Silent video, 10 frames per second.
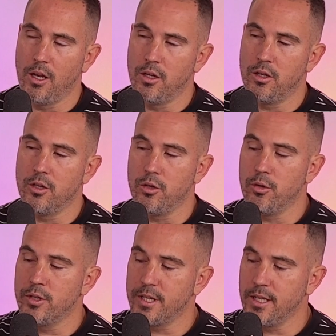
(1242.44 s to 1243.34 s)
And do
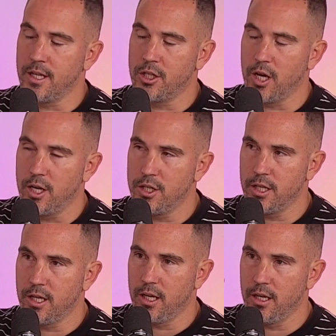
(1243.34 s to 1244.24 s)
you see that
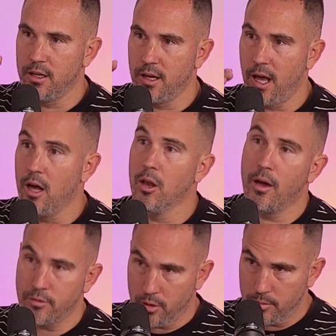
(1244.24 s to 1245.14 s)
changing in our
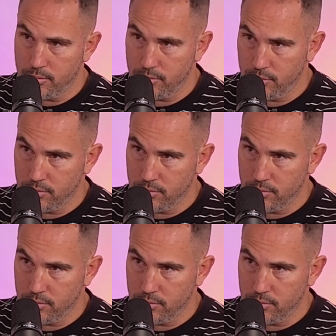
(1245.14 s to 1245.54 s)
lifetime?